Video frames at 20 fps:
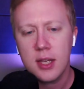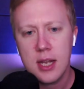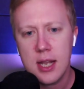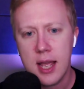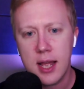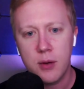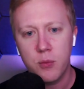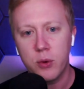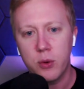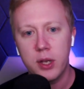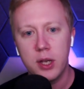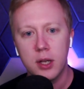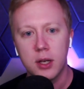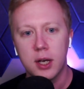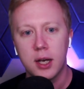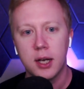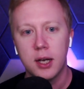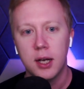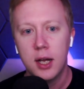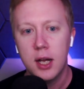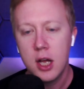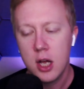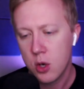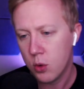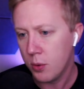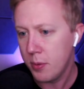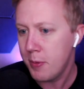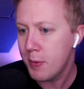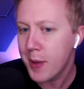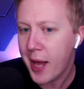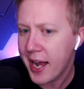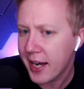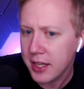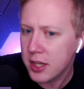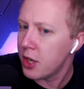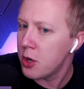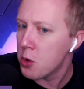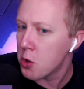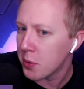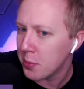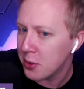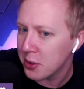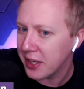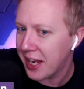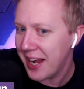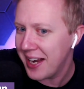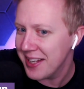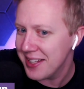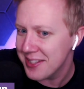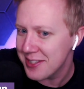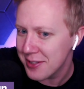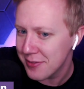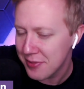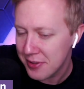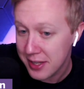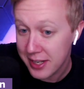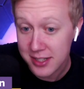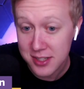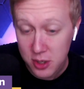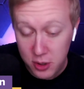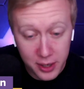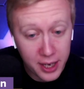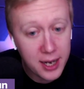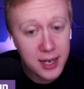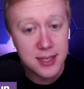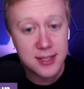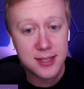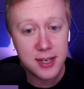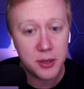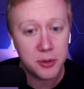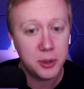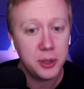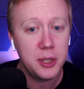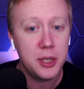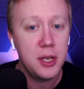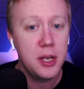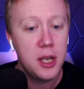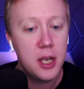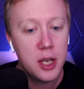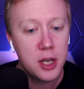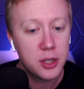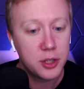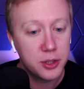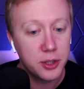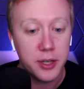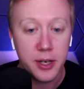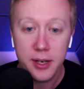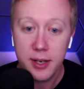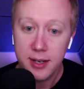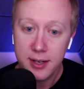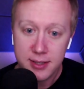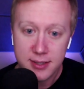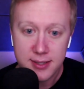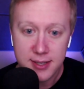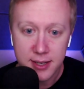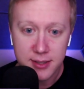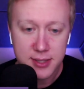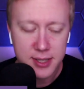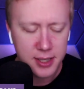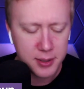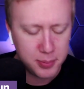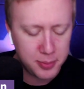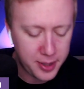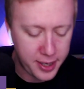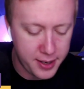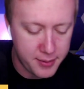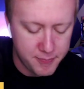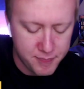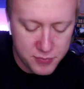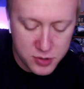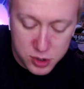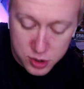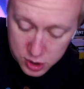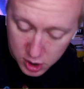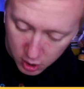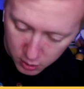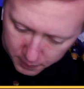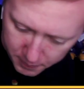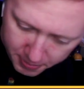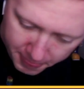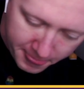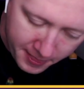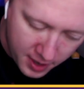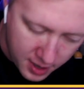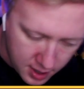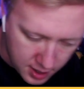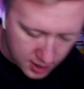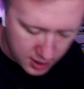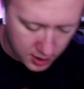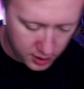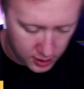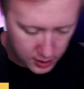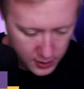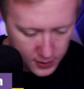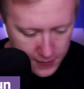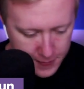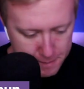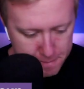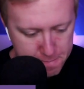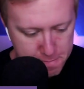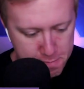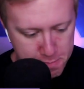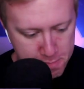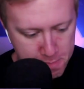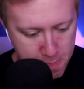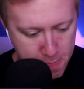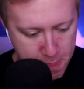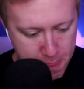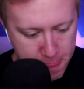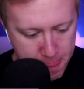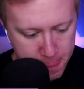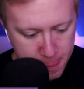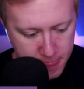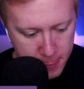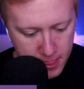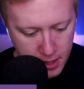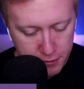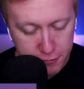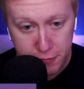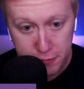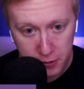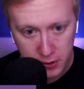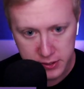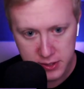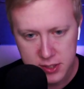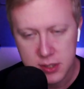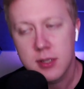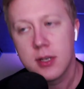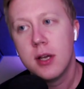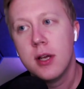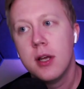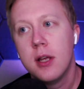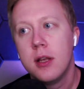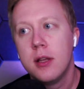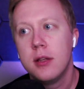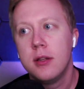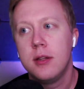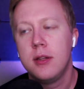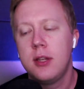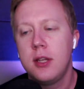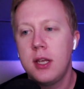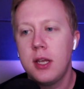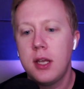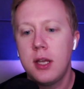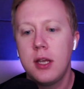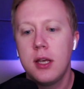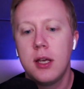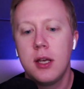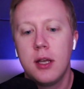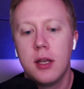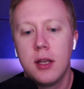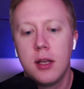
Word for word: and we uh, we'll be back in the normal cadence of things. Okay, sound good? Good. Sounds like a plan. So, um, fronts. The